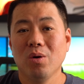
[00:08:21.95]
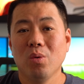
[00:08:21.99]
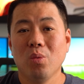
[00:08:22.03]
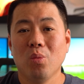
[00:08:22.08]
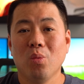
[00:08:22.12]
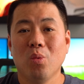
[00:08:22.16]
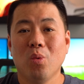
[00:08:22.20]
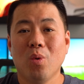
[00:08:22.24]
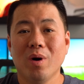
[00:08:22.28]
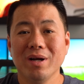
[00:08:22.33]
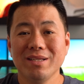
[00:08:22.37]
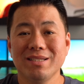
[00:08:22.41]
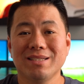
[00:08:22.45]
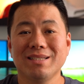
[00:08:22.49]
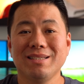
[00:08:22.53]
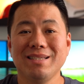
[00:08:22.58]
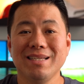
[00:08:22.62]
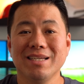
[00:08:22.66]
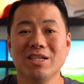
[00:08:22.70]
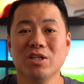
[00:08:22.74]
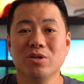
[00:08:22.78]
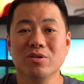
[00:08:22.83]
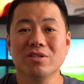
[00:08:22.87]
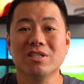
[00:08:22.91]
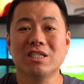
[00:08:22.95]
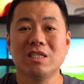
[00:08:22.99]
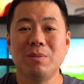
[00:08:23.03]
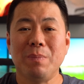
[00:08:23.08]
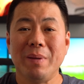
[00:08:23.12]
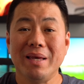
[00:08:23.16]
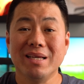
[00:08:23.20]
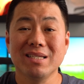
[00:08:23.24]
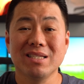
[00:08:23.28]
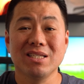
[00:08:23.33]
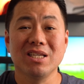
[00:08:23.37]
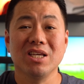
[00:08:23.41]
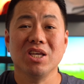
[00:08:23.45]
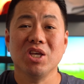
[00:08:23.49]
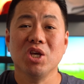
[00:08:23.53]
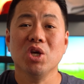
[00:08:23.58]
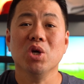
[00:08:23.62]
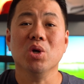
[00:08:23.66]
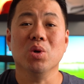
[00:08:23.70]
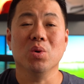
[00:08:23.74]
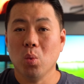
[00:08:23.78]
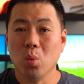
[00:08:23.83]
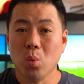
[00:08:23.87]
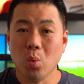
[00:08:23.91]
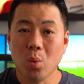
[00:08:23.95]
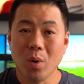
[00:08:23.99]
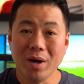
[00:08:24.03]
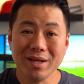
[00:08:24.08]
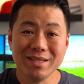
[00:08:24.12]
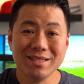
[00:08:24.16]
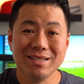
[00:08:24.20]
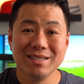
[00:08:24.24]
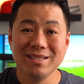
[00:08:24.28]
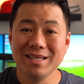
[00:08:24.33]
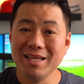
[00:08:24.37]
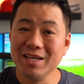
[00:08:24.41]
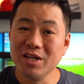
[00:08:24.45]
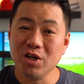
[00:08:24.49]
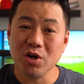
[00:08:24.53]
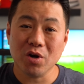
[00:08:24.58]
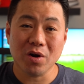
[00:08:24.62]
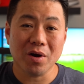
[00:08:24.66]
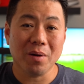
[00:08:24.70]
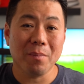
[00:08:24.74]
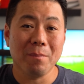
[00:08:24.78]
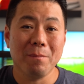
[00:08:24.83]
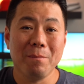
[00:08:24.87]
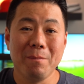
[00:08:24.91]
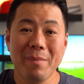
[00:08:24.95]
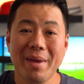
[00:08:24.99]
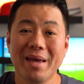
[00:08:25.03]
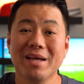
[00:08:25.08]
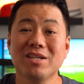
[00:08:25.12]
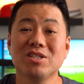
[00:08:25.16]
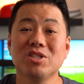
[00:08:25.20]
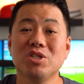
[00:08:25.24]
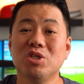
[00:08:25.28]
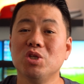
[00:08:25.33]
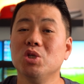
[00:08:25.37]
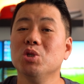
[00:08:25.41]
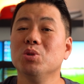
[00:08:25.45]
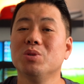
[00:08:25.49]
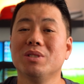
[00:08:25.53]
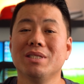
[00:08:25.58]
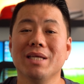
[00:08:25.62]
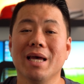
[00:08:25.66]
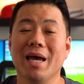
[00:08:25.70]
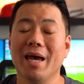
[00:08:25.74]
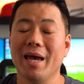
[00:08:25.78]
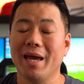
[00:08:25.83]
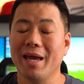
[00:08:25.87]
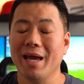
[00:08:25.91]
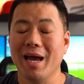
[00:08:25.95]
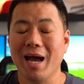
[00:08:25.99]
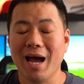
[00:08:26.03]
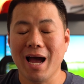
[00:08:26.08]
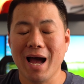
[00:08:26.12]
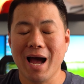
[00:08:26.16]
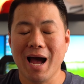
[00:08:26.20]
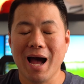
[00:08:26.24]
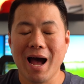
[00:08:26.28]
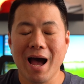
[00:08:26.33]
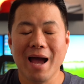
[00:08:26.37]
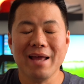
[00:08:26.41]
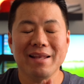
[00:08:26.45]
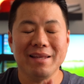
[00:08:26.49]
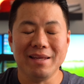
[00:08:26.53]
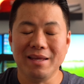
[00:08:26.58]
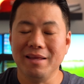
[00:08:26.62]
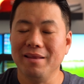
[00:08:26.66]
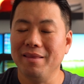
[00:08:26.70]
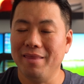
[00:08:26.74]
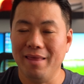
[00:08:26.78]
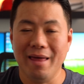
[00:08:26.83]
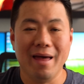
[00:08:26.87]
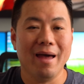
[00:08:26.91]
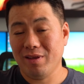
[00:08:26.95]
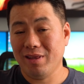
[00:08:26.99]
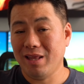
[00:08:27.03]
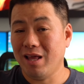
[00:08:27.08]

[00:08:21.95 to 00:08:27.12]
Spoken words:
What sneaker speaks to you? What sneaker makes you say, I need that?